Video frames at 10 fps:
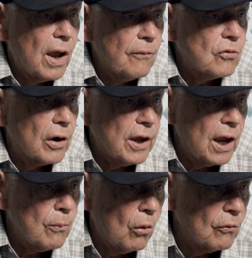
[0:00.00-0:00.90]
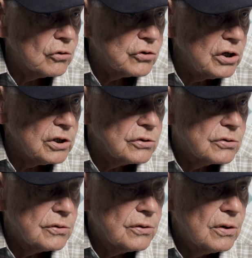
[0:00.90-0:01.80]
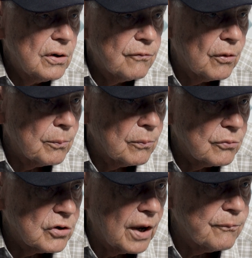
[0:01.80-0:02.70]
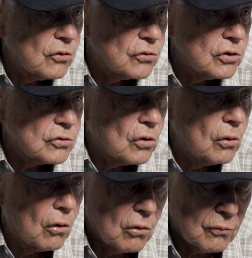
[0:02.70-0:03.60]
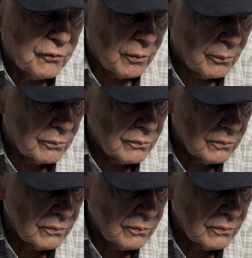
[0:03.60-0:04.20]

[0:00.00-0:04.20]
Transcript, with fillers: after I came overseas from San Francisco, or from,